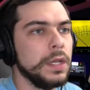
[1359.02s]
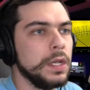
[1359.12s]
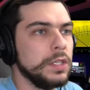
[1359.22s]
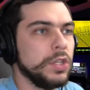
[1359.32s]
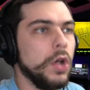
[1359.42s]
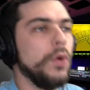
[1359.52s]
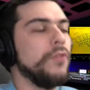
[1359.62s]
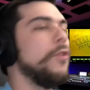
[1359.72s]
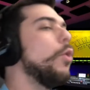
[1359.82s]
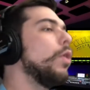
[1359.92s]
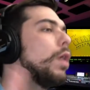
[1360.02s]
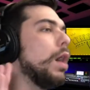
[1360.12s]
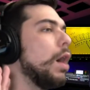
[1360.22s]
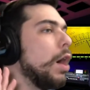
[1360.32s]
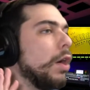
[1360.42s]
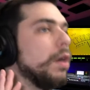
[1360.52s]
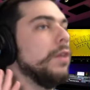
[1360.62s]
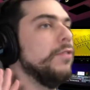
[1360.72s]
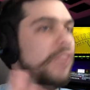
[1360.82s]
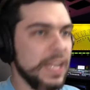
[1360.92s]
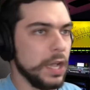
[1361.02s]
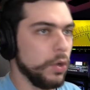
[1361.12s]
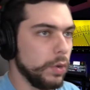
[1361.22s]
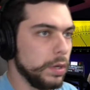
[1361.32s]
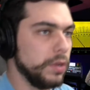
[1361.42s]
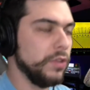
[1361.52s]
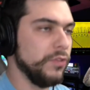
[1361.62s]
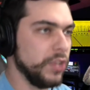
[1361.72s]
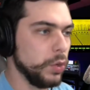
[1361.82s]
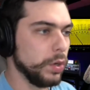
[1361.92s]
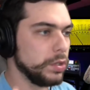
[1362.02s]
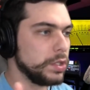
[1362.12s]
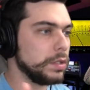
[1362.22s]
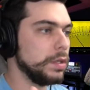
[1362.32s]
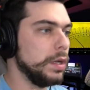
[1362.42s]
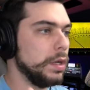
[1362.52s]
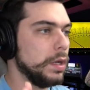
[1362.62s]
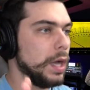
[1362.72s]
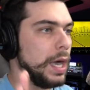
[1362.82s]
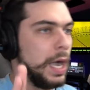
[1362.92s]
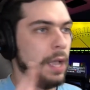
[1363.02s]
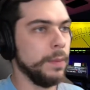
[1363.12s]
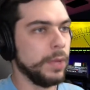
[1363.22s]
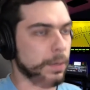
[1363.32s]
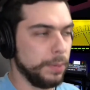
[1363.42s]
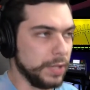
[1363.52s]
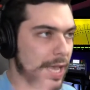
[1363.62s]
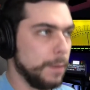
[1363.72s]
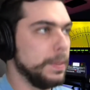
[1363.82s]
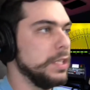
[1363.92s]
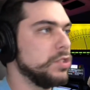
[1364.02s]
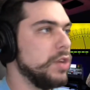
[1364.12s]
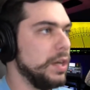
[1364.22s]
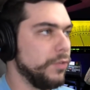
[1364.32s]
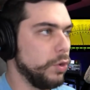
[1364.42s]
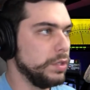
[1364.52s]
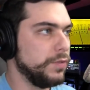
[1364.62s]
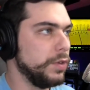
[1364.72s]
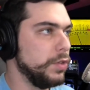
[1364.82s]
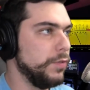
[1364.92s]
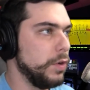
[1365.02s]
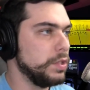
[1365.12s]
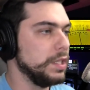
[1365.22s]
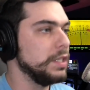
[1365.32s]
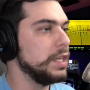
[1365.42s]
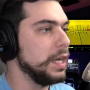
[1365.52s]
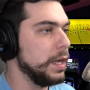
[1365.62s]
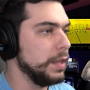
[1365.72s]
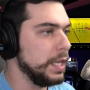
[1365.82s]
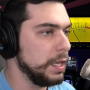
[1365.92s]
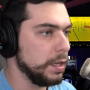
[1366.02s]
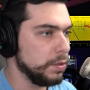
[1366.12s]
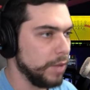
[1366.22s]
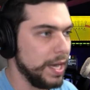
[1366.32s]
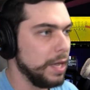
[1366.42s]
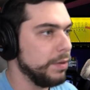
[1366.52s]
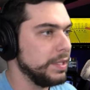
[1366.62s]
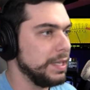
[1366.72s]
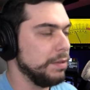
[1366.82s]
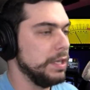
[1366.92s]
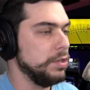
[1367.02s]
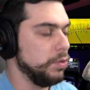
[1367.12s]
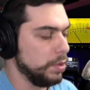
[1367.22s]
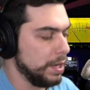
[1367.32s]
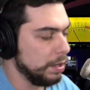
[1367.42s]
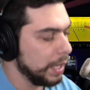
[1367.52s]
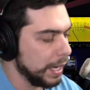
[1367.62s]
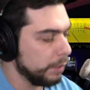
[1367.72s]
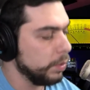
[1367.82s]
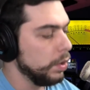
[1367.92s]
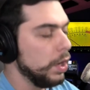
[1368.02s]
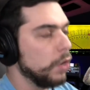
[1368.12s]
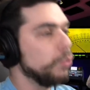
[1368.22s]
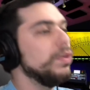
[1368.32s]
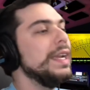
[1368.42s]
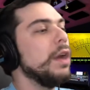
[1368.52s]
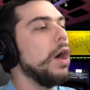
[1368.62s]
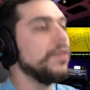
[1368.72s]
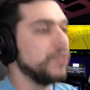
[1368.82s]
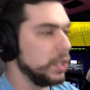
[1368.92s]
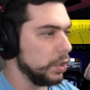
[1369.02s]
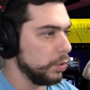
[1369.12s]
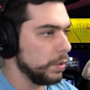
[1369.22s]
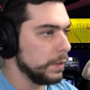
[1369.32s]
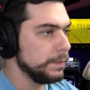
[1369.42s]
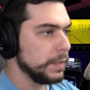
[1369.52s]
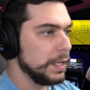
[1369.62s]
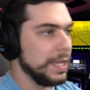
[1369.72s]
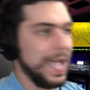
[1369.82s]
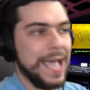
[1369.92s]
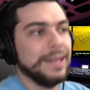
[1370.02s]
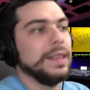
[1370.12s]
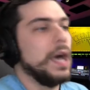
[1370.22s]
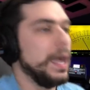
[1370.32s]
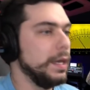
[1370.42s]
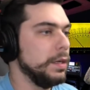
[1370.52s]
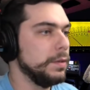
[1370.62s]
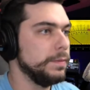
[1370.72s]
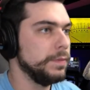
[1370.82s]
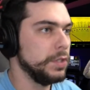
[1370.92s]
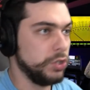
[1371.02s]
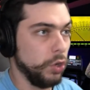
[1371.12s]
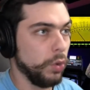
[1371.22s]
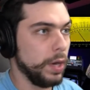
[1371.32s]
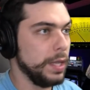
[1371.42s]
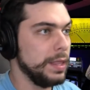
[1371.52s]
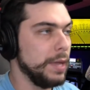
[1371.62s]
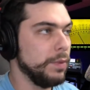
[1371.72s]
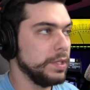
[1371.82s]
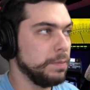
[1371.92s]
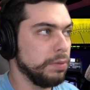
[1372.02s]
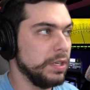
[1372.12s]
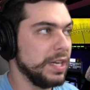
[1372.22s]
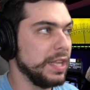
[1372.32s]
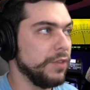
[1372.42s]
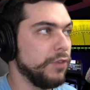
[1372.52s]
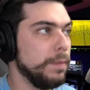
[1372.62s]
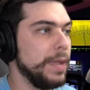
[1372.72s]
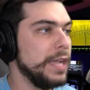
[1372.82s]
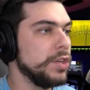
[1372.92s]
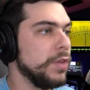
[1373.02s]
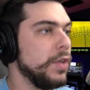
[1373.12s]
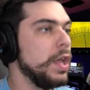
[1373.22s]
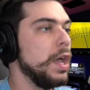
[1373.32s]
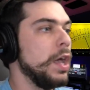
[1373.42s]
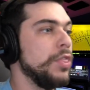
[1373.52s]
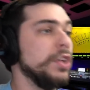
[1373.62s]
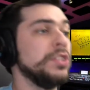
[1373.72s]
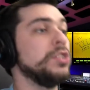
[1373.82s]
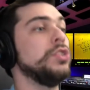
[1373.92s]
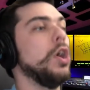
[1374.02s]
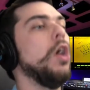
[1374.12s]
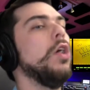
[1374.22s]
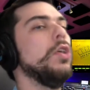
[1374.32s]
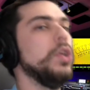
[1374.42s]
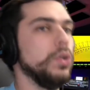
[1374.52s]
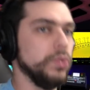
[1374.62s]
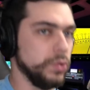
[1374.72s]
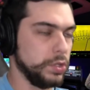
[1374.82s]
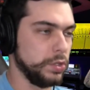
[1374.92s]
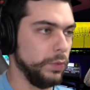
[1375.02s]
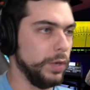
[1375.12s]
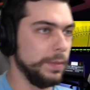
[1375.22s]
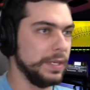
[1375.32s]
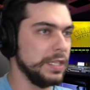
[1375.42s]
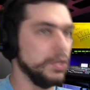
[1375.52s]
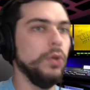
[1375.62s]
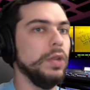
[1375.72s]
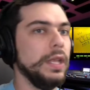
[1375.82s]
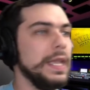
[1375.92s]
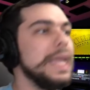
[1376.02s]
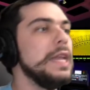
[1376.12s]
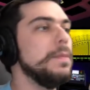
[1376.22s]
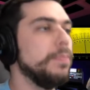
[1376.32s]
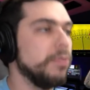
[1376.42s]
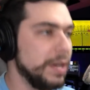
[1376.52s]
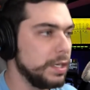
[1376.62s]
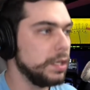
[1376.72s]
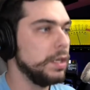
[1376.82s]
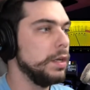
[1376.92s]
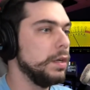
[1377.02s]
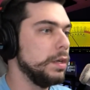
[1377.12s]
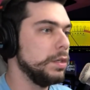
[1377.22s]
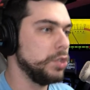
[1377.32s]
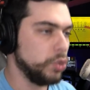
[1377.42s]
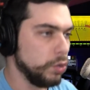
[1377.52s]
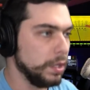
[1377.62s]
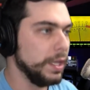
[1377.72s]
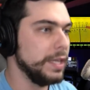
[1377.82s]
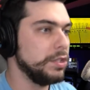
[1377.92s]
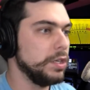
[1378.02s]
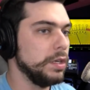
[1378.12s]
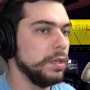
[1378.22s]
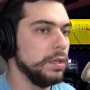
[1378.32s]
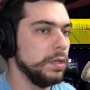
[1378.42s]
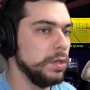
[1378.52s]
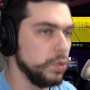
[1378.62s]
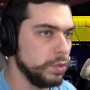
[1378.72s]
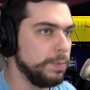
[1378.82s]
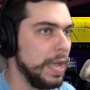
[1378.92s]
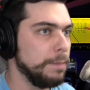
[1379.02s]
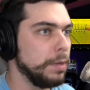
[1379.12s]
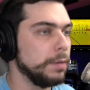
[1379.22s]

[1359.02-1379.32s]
So for our video viewers, I am going to put that up on the screen. Of course, for you folks listening on the radio in southeastern North Carolina, I will read off to you the headline story that was printed on the front page of the Star News, Wilmington's only in-print circulation newspaper.